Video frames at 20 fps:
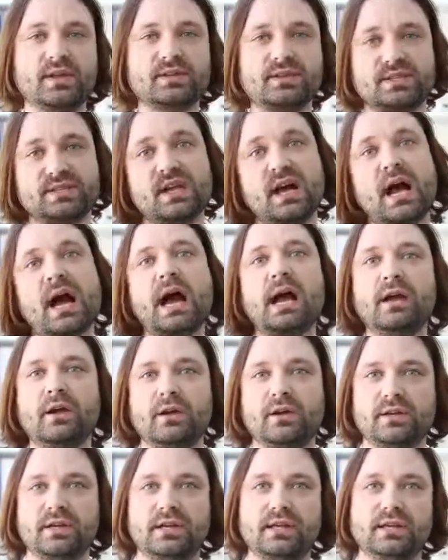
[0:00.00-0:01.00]
There's this
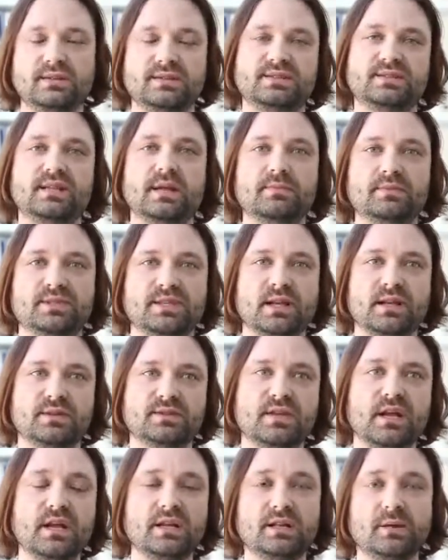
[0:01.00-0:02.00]
hierarchy in stem
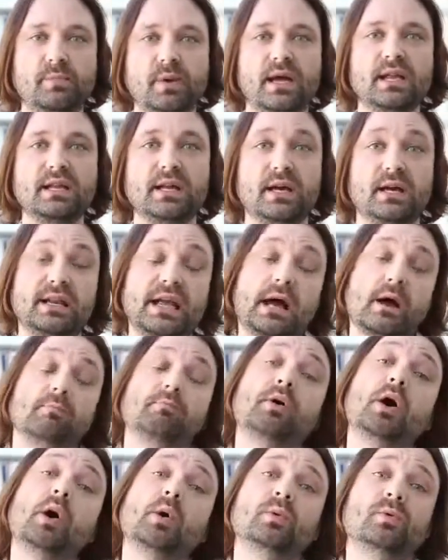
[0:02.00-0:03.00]
cells depending on how
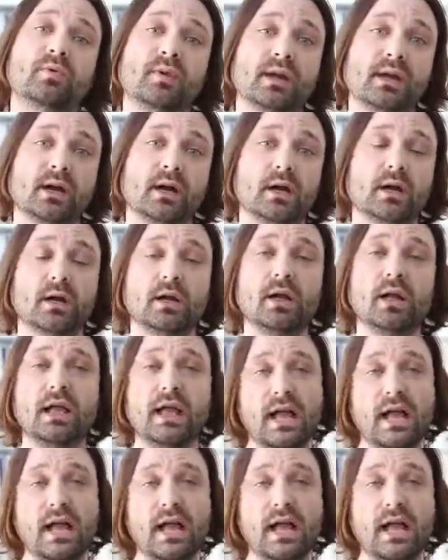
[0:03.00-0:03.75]
potent they are.